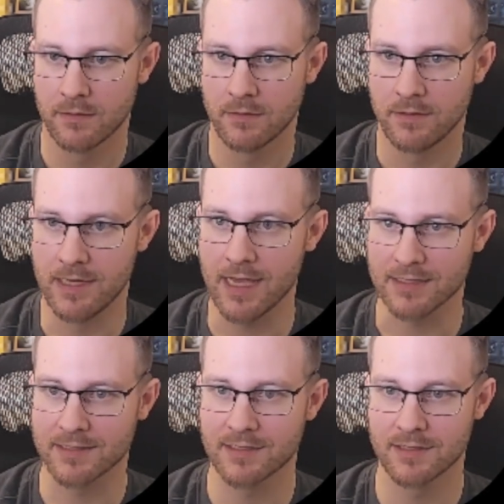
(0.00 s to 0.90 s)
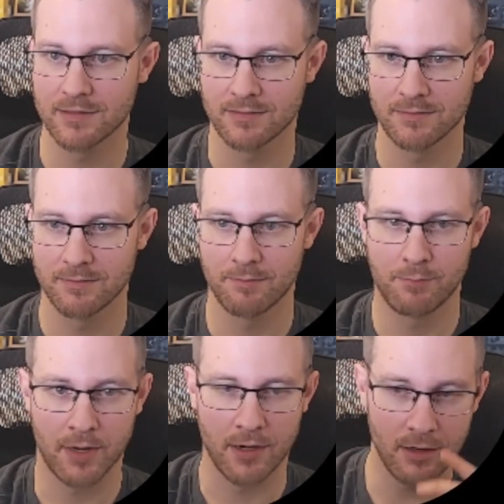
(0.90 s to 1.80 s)
Yes,
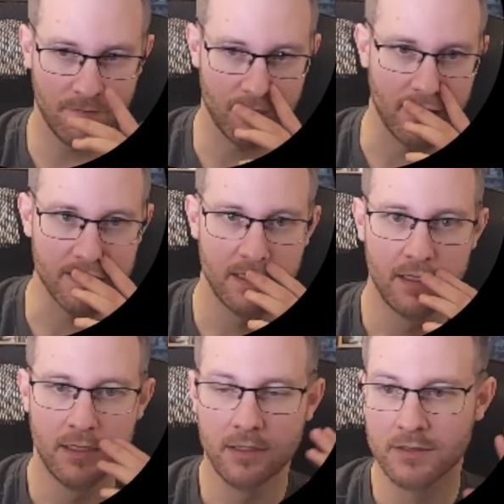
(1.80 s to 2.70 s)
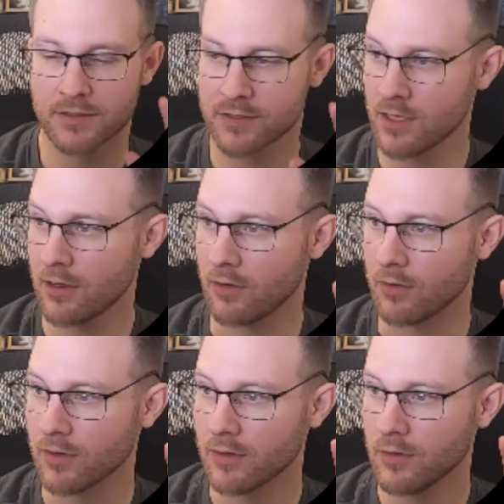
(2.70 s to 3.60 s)
perfect. So
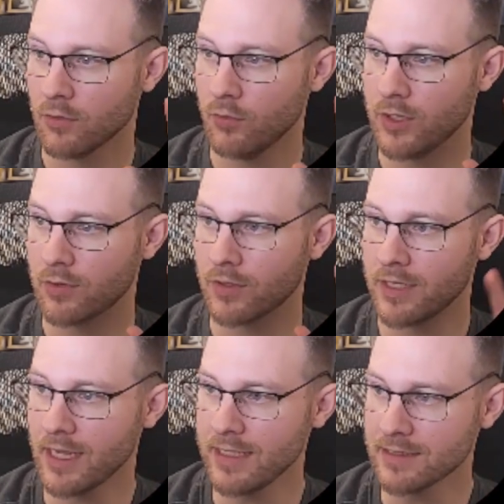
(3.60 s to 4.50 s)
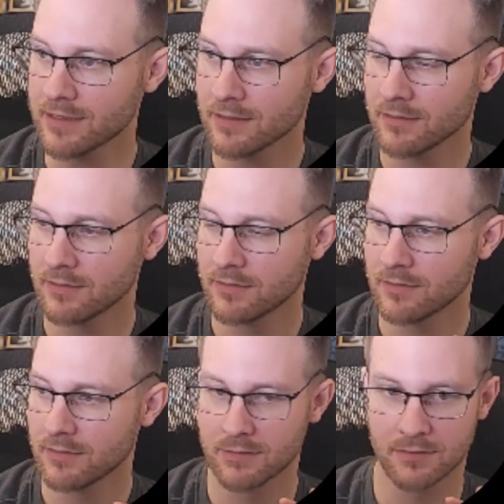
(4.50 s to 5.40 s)
we create
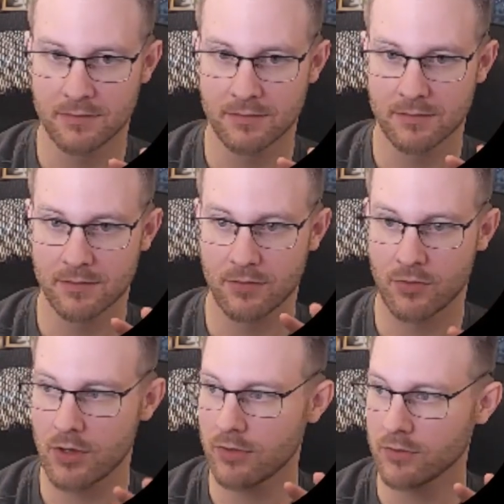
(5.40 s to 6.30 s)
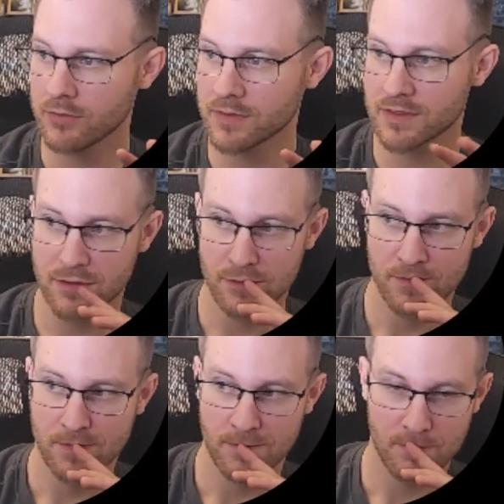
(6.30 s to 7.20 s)
those
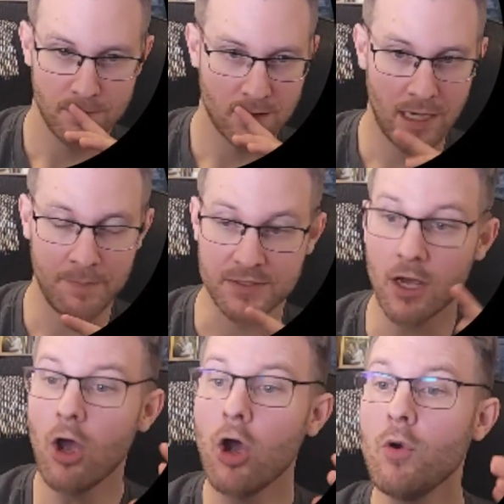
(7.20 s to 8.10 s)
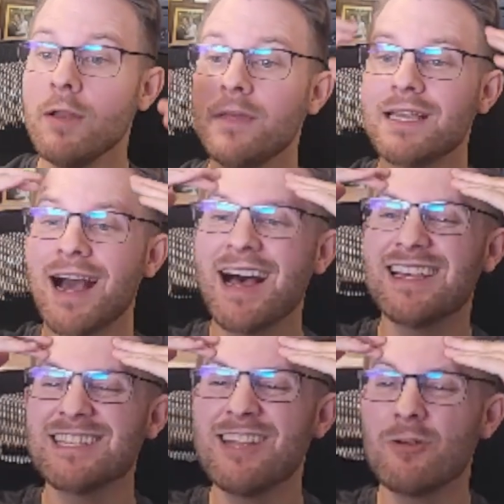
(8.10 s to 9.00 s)
copies. Oh, and
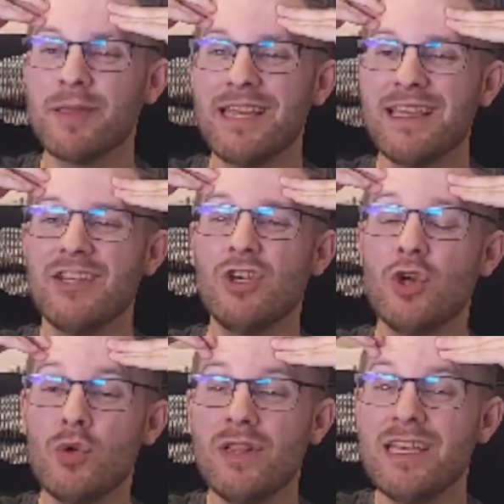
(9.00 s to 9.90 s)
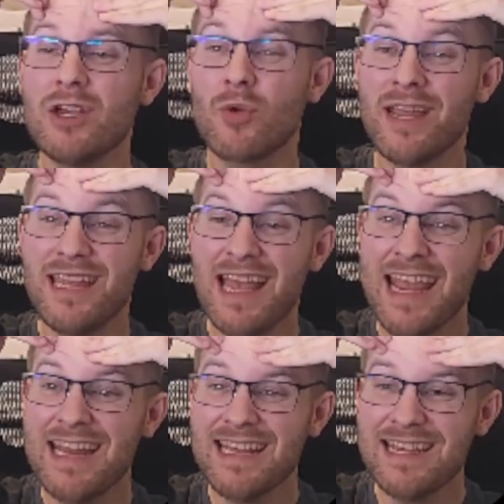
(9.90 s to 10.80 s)
because they're being newly
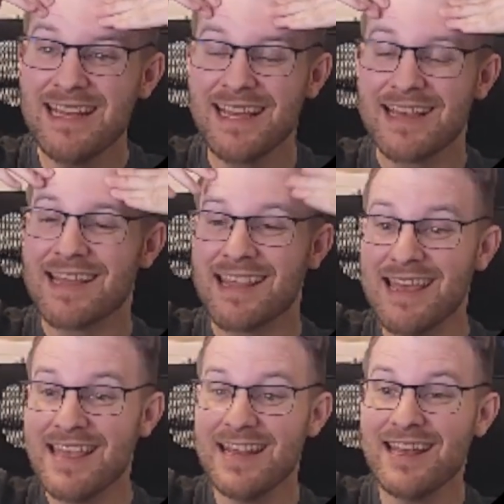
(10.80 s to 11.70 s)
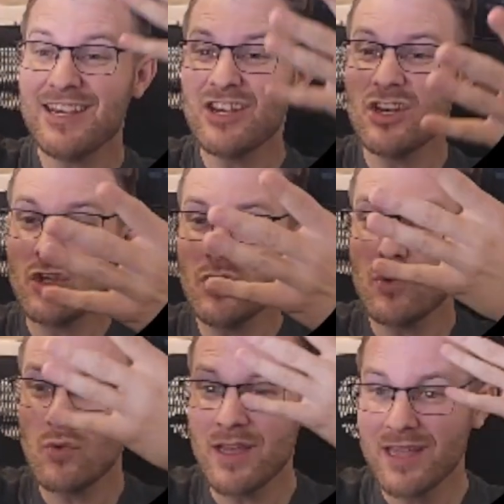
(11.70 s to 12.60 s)
created, they get a new